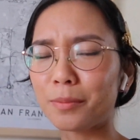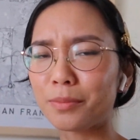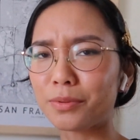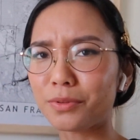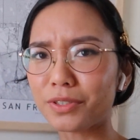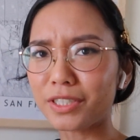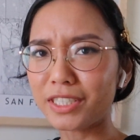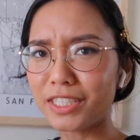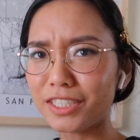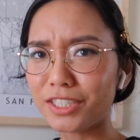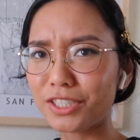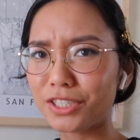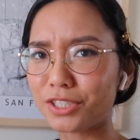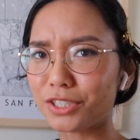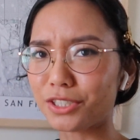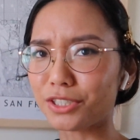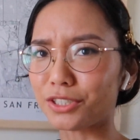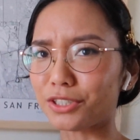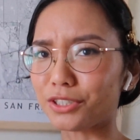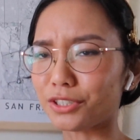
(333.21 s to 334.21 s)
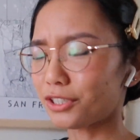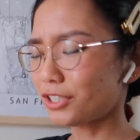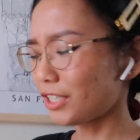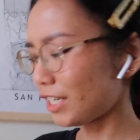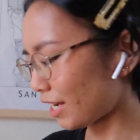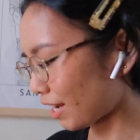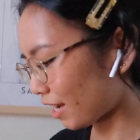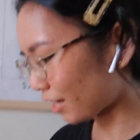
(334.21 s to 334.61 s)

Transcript: pretty sturdy